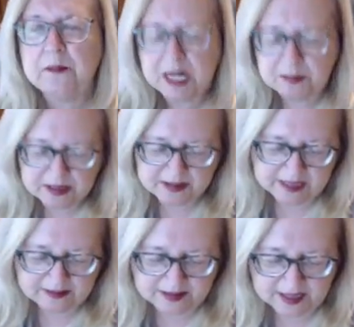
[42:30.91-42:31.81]
may be
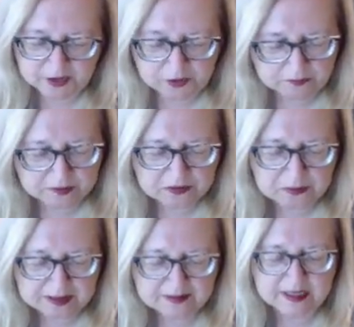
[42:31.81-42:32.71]
testing a universal
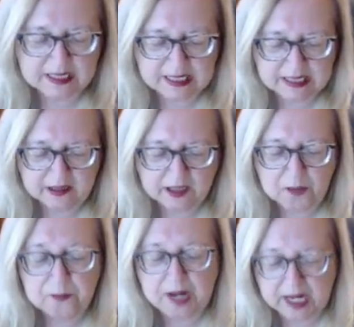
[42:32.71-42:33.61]
basic
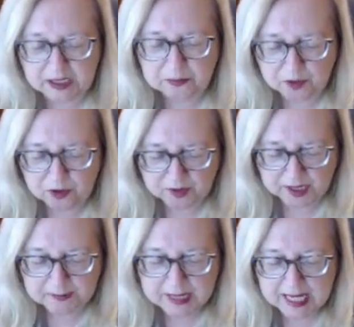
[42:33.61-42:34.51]
income pilot program